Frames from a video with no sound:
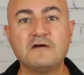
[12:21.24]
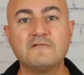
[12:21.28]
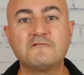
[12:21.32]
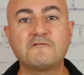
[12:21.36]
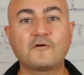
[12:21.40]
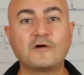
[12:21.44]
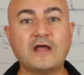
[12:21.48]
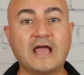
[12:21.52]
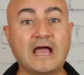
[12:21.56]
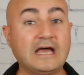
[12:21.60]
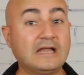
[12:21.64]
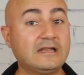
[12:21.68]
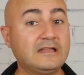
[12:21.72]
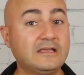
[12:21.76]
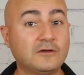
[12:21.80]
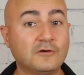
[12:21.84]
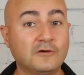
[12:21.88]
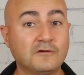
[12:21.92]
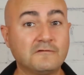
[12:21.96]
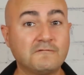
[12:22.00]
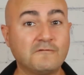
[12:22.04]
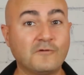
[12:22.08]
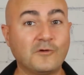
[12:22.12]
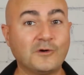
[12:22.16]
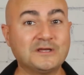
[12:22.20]
for adding
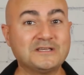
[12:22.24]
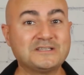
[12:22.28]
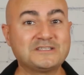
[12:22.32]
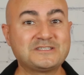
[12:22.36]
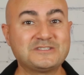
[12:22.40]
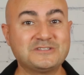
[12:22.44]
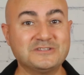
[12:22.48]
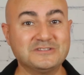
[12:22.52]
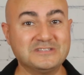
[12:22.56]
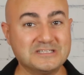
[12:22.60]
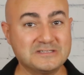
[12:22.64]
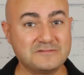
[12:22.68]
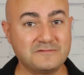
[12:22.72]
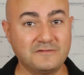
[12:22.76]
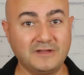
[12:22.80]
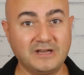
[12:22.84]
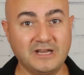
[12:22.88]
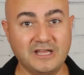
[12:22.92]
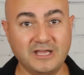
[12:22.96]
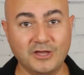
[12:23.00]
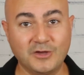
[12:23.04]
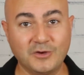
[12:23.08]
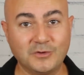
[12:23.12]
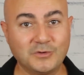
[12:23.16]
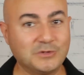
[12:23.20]
her voice to this
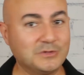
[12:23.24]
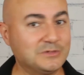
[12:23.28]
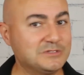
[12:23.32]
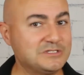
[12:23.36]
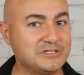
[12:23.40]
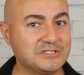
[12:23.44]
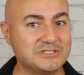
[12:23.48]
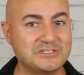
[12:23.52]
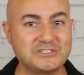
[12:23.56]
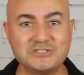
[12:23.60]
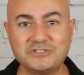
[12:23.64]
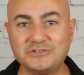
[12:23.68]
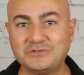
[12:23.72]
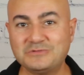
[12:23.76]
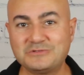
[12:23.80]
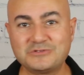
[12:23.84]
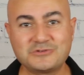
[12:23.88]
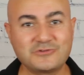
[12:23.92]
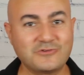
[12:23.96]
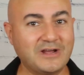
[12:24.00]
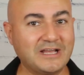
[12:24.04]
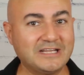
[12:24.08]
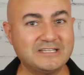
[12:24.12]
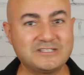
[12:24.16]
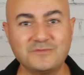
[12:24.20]
video just to
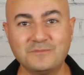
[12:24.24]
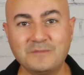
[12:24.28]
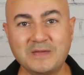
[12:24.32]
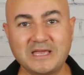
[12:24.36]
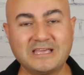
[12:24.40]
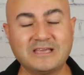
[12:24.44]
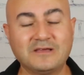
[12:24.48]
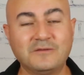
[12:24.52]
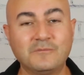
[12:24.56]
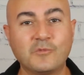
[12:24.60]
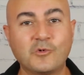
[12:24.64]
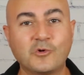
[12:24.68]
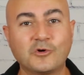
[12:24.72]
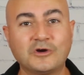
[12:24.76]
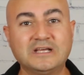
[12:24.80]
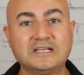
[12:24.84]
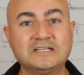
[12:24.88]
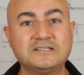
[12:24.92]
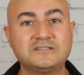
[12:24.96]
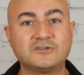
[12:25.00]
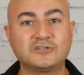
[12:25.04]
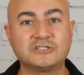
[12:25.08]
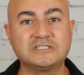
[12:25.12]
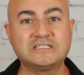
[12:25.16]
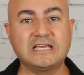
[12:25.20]
try to make it more
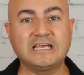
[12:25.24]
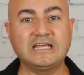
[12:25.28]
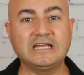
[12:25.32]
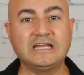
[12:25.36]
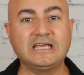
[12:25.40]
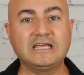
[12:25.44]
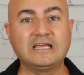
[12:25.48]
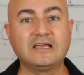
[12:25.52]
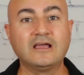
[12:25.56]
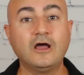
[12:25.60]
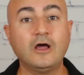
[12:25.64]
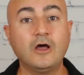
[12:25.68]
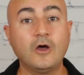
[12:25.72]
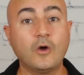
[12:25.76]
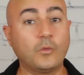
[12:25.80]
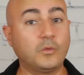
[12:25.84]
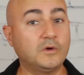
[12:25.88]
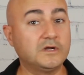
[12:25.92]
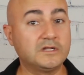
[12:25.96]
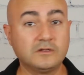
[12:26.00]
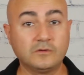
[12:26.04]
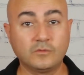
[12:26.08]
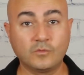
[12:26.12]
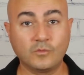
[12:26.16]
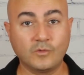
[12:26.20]
entertaining. We
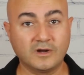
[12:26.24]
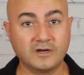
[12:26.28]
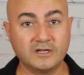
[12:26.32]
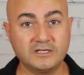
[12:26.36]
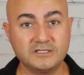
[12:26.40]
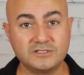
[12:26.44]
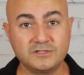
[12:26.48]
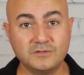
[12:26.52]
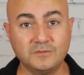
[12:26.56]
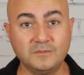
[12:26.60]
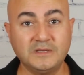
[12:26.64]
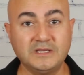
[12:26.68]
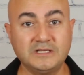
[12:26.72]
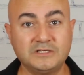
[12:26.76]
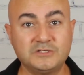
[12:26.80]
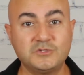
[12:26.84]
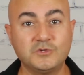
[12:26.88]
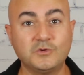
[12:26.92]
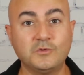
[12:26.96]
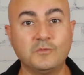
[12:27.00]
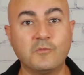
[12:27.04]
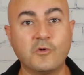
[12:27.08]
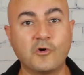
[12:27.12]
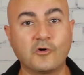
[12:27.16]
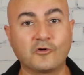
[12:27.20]
didn't want it to be
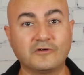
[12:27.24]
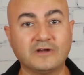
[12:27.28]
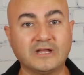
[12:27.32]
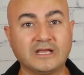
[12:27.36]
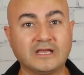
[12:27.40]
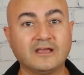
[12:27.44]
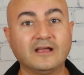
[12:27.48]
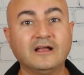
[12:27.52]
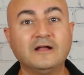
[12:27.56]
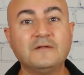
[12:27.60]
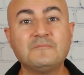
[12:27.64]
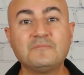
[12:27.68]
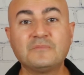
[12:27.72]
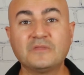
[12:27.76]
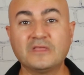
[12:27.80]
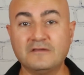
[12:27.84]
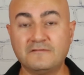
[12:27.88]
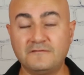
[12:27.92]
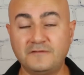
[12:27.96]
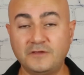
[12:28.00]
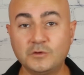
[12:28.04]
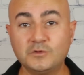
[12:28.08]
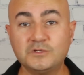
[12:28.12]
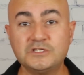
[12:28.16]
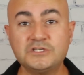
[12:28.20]
too boring.
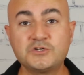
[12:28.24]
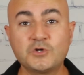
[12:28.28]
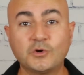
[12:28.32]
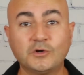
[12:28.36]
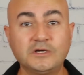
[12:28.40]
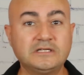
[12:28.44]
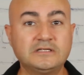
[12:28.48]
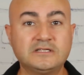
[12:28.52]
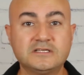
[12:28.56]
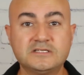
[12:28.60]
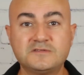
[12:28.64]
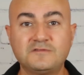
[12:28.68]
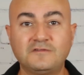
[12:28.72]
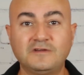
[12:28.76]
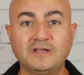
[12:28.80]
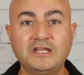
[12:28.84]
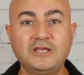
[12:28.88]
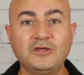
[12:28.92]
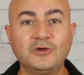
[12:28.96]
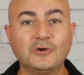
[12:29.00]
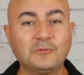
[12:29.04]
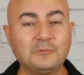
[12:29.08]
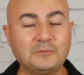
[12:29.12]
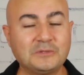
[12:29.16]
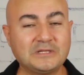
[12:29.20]
If you enjoyed this
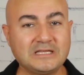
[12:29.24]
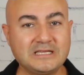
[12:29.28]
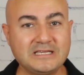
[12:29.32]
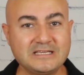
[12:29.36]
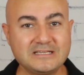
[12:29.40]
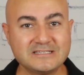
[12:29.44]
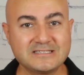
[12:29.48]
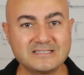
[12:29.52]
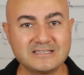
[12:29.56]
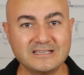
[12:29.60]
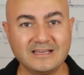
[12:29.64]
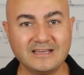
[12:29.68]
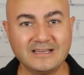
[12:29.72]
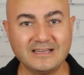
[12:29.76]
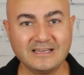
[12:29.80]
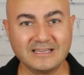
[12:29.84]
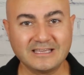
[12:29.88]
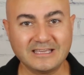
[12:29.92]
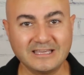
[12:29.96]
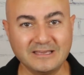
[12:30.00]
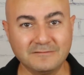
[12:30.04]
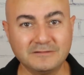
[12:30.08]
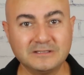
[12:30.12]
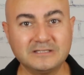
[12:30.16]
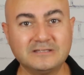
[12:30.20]
video, please
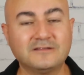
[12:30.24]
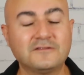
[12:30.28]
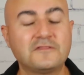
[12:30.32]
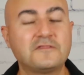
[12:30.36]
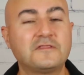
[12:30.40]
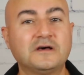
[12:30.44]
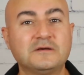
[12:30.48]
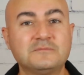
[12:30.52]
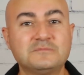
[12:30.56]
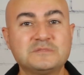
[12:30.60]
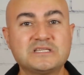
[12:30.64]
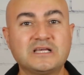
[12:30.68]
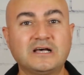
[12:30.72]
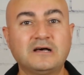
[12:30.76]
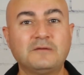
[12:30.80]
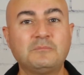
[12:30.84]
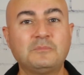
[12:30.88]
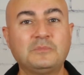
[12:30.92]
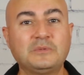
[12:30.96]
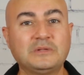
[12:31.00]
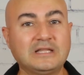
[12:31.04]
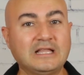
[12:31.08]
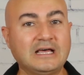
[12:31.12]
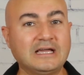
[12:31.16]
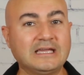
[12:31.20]
give it the thumbs
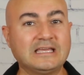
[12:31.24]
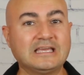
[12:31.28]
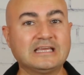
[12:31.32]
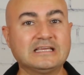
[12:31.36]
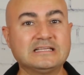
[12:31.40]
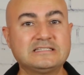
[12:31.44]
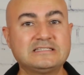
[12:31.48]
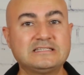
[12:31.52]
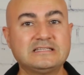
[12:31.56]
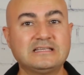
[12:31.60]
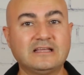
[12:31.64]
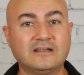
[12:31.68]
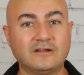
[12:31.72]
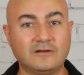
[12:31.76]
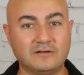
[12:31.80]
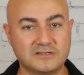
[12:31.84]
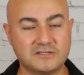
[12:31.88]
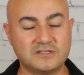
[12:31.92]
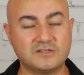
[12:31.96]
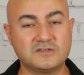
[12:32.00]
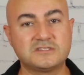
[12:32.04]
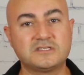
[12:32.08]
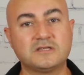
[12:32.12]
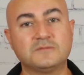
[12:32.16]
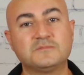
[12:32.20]
up, like it, and
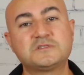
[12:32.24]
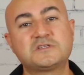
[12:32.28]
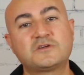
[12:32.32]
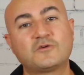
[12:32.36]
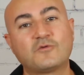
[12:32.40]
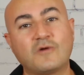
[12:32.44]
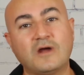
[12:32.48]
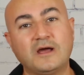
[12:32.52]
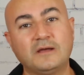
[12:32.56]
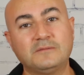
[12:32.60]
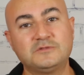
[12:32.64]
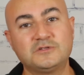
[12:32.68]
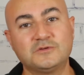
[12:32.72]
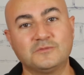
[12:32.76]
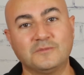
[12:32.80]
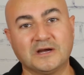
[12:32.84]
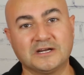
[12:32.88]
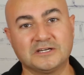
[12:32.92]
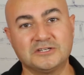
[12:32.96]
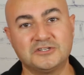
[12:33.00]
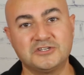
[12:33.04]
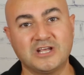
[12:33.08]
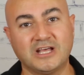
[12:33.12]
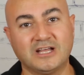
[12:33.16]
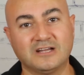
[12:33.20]
also subscribe to my
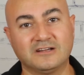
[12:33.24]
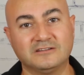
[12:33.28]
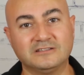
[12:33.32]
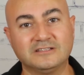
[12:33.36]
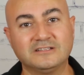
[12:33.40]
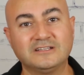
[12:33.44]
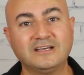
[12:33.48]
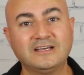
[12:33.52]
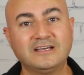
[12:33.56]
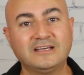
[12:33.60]
channel.